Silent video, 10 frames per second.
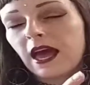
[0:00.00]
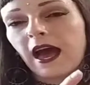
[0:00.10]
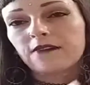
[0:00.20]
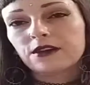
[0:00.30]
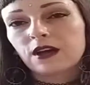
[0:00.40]

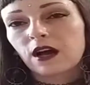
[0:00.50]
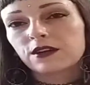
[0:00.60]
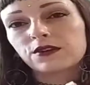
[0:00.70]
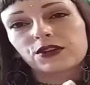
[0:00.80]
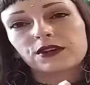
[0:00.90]

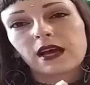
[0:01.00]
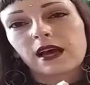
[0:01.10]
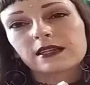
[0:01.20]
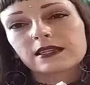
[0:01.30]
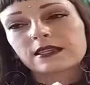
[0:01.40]
avocados are
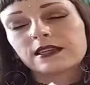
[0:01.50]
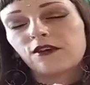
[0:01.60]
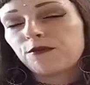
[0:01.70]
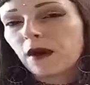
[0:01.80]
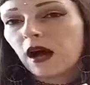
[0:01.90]
not
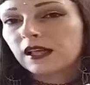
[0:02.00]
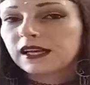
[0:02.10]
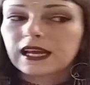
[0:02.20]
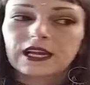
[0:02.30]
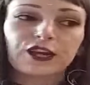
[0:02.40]

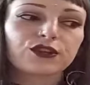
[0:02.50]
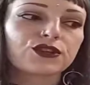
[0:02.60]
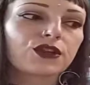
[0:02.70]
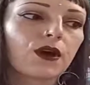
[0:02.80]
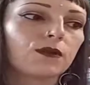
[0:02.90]
self-pollinating,
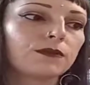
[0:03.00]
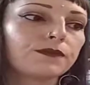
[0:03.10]
so